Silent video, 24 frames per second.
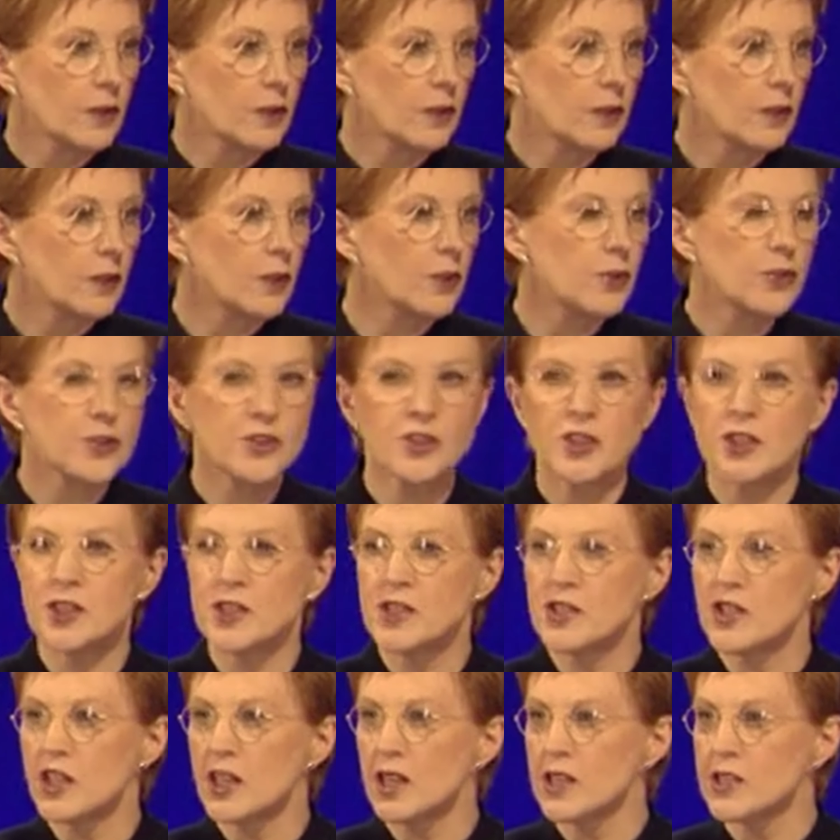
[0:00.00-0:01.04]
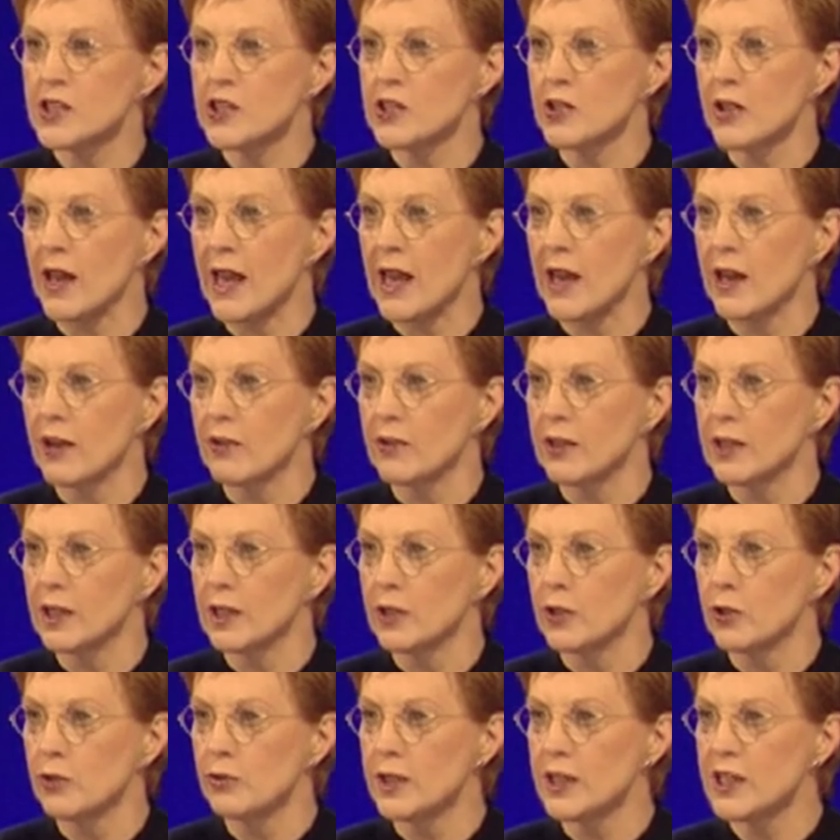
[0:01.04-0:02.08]
Who's the disaster area?
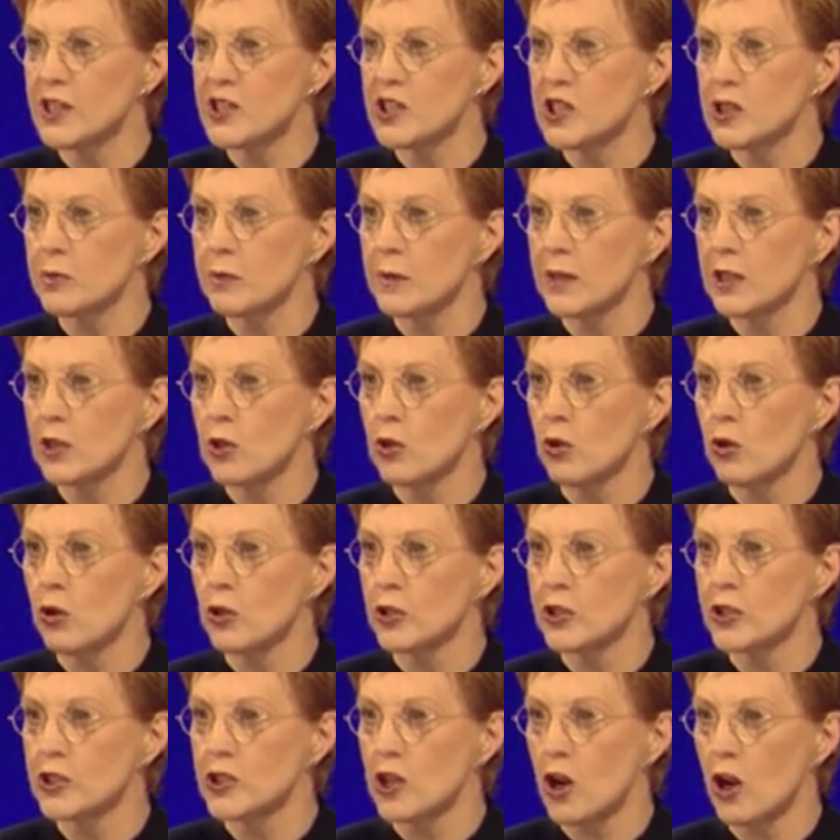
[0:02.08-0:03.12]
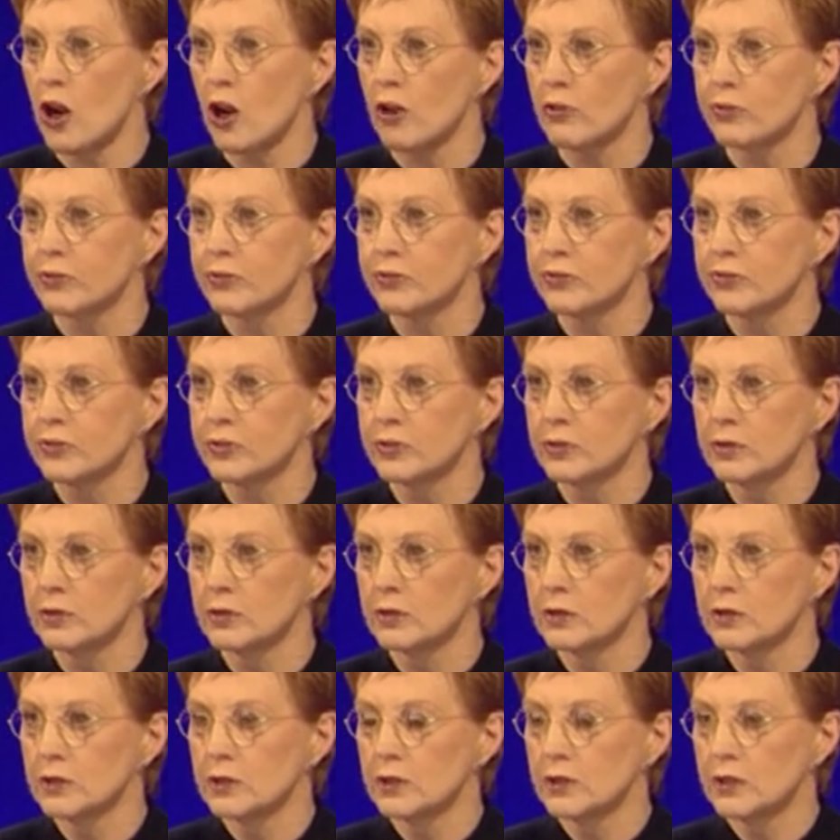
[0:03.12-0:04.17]
Who needs to be cordoned off?
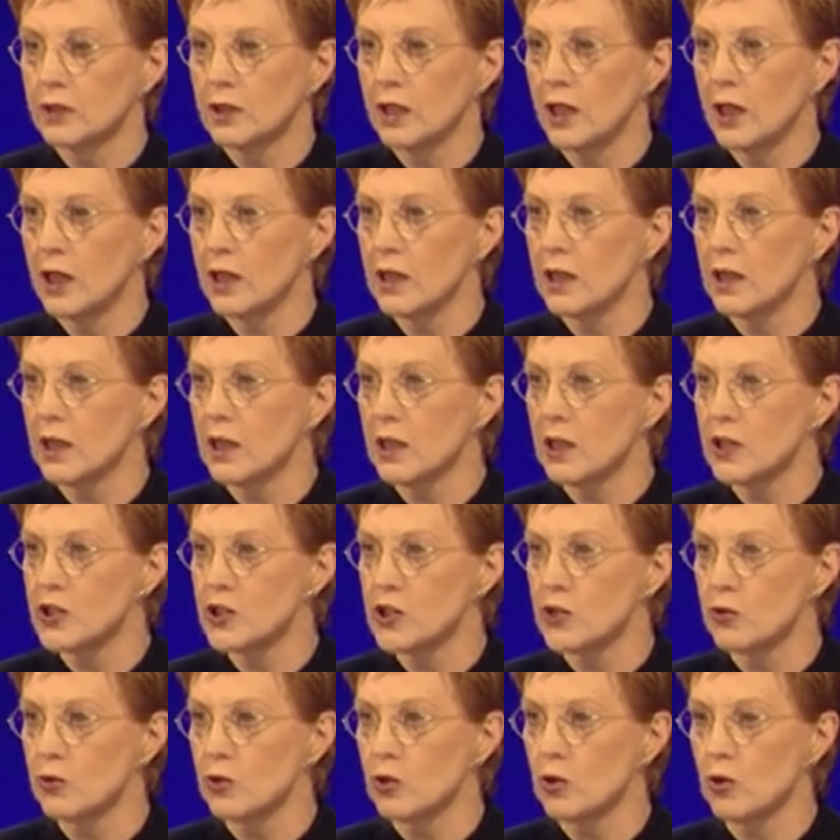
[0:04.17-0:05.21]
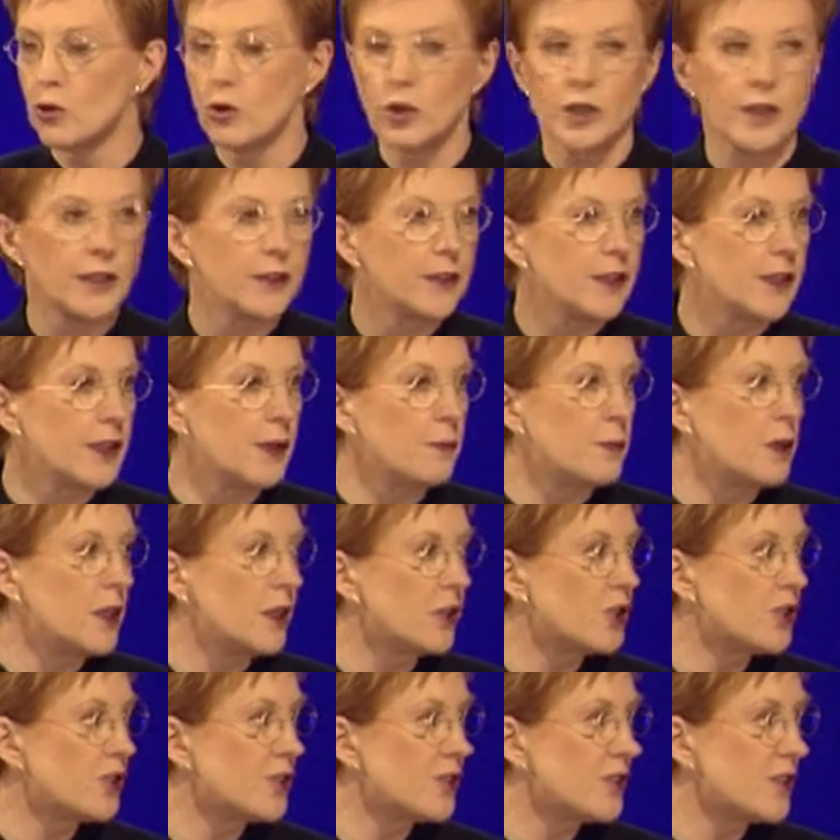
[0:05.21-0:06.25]
I urge you, call in the
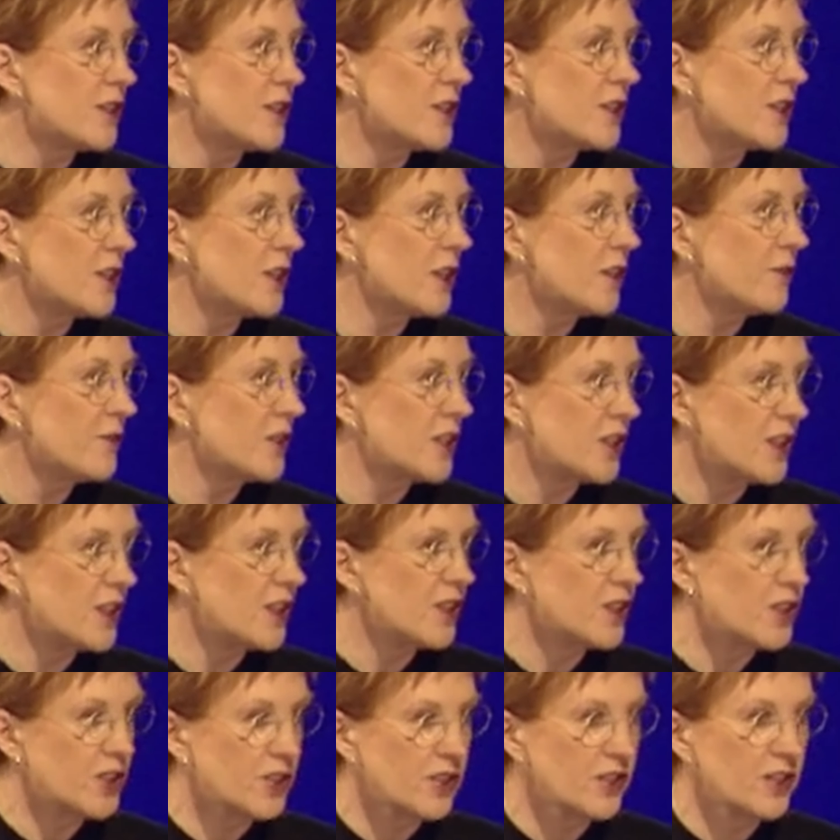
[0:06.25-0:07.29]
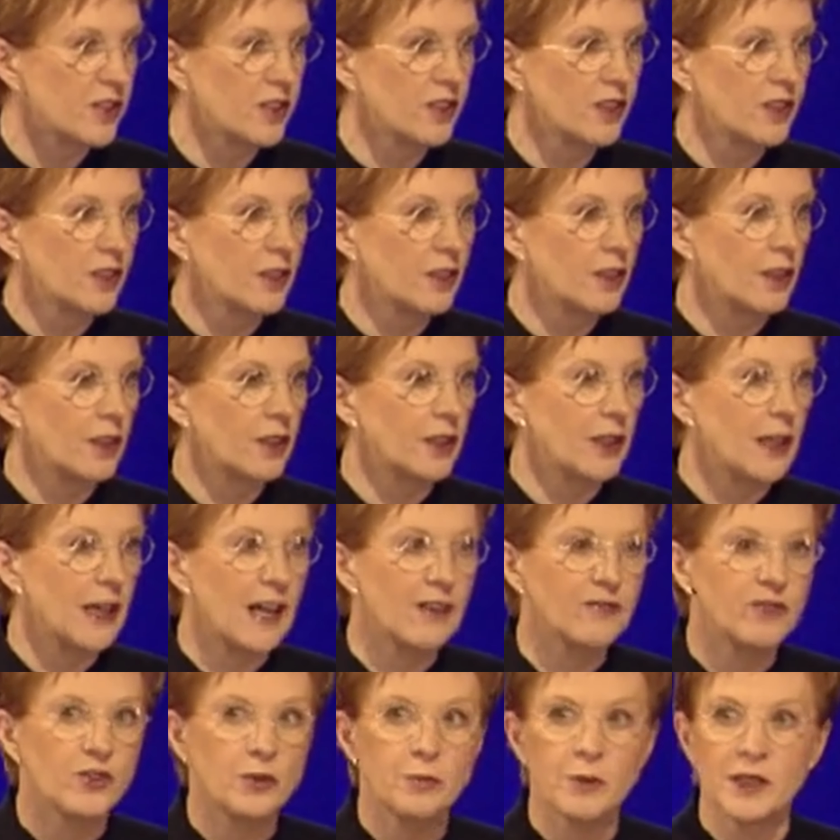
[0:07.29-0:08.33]
emergency services and
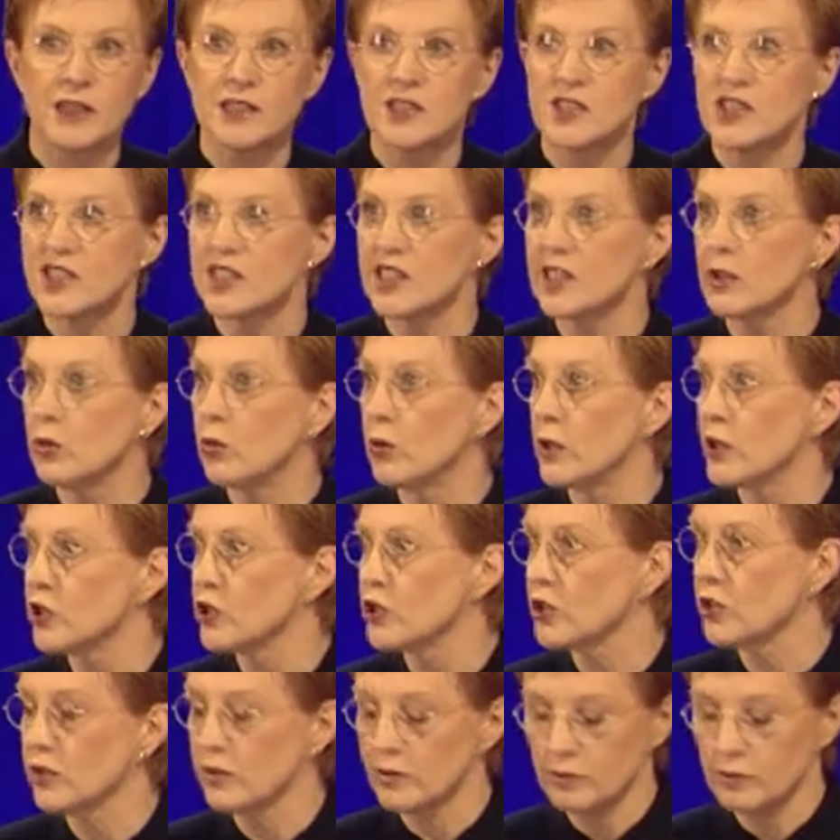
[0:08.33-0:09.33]
have them extinguished.